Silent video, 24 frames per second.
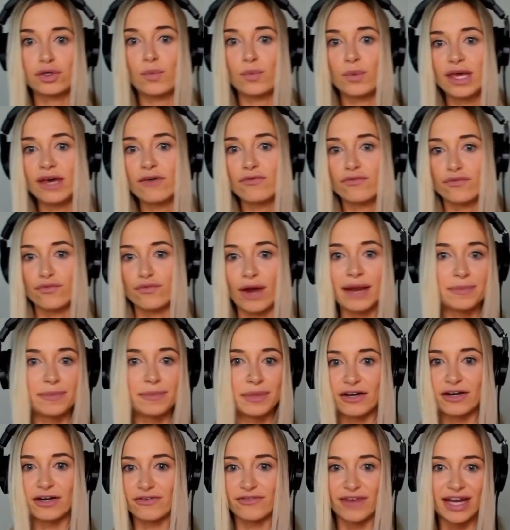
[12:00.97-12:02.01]
So we have
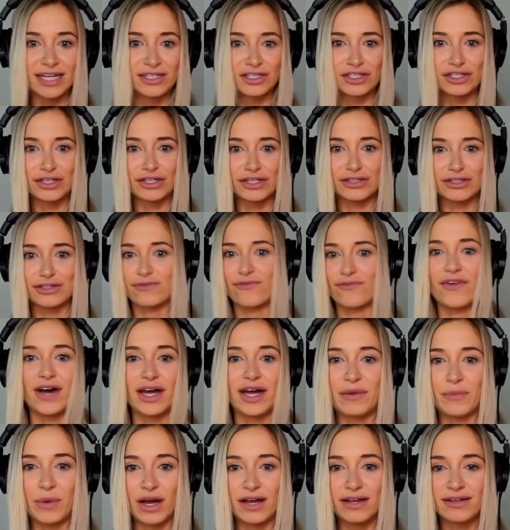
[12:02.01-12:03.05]
Redbeard Ventures
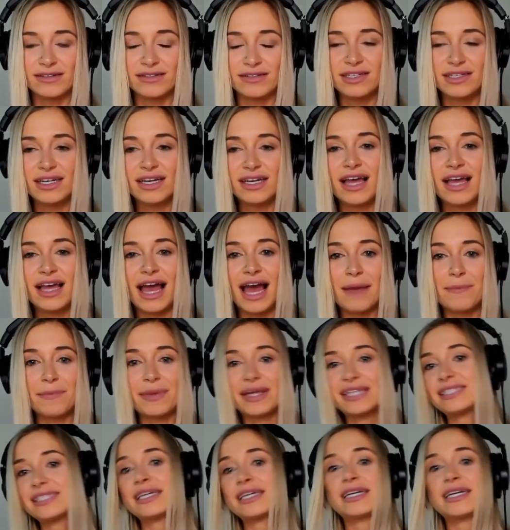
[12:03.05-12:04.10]
Fund 1. And
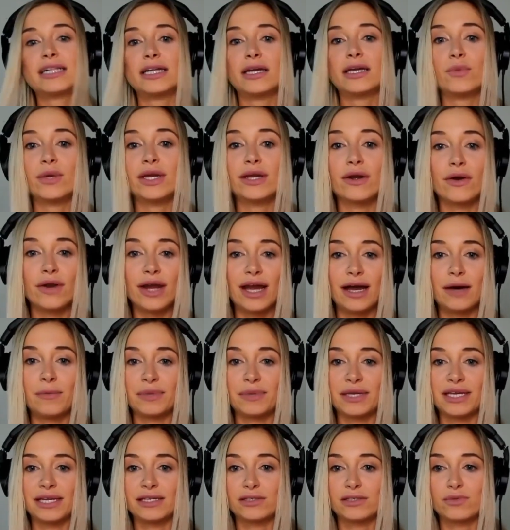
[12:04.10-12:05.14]
basically we go to
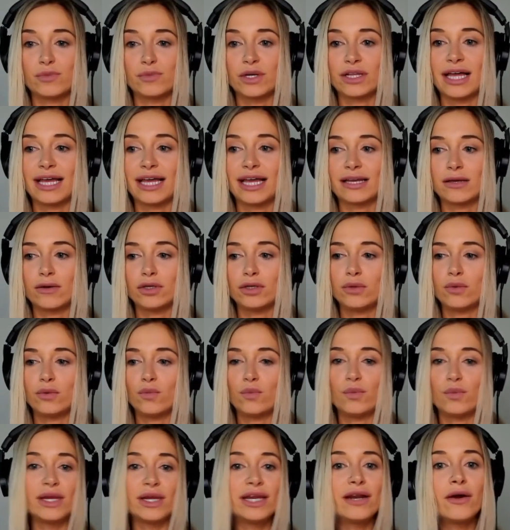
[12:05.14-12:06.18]
LPs, we're like,
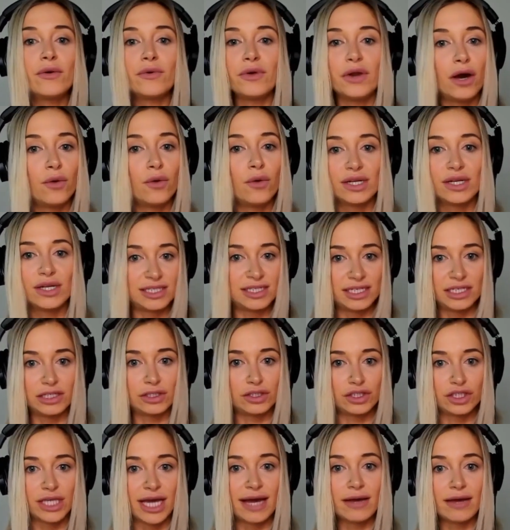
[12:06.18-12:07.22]
we don't know what
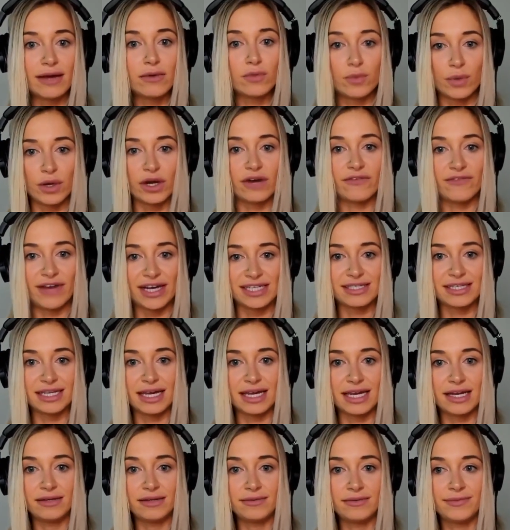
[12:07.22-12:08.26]
deals yet we're investing
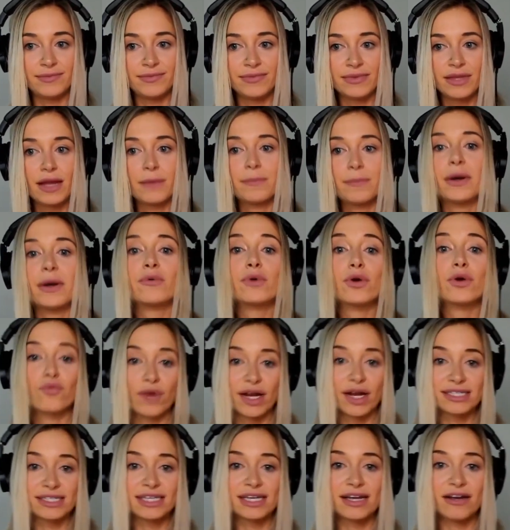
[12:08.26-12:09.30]
in, but we're
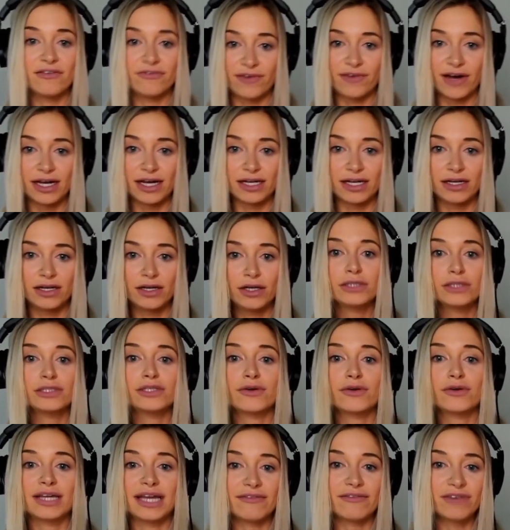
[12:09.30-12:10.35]
raising a fund.
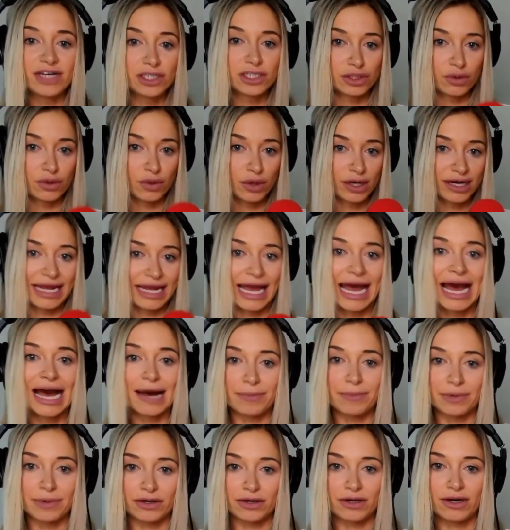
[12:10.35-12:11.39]
So give us your
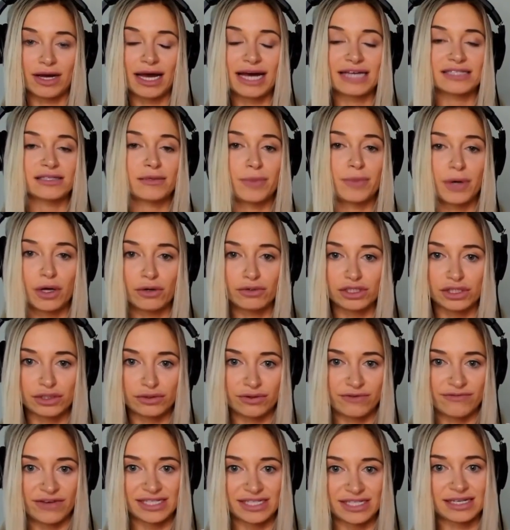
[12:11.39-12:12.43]
capital as opposed
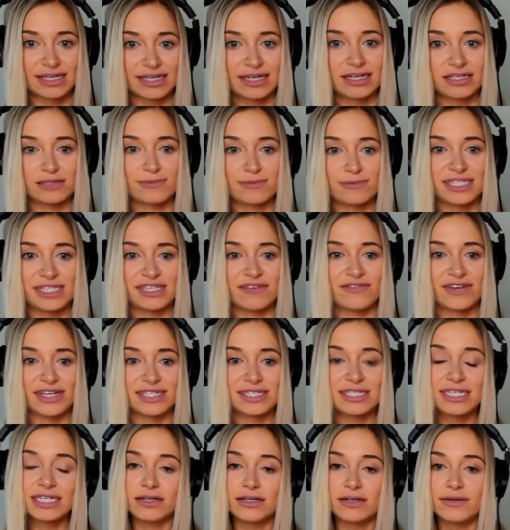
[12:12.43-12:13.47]
to investing in a
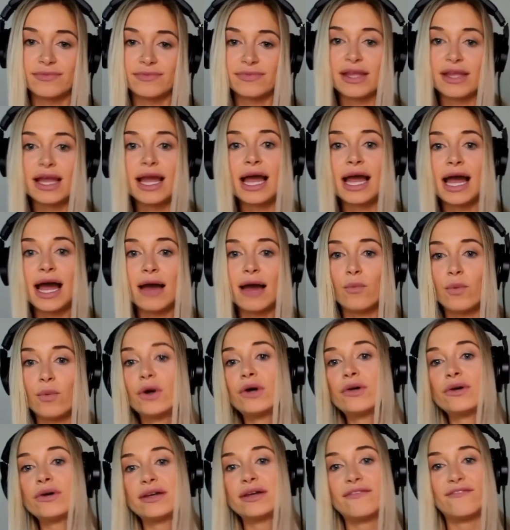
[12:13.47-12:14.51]
specific deal, and
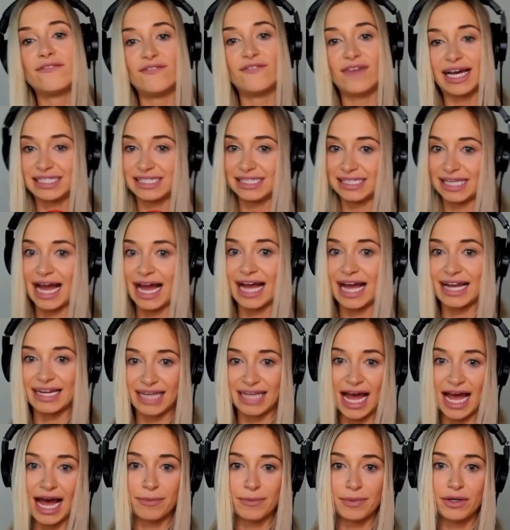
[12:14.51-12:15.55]
we'll invest that
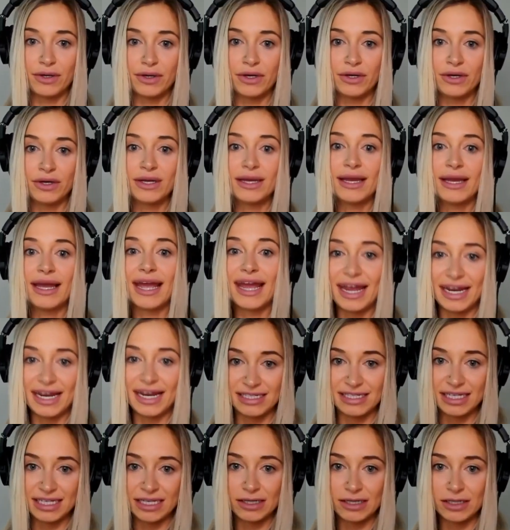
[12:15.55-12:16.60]
capital
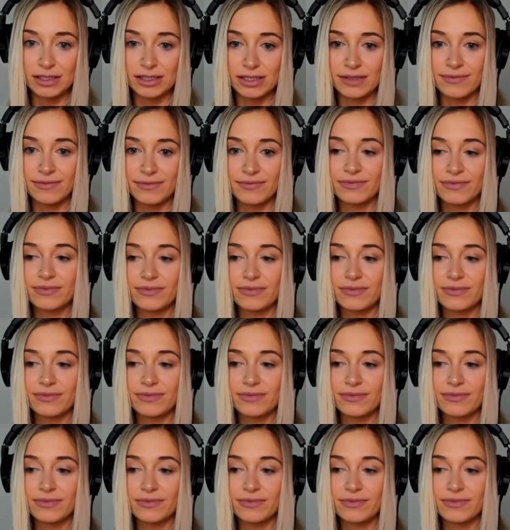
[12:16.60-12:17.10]
in deals.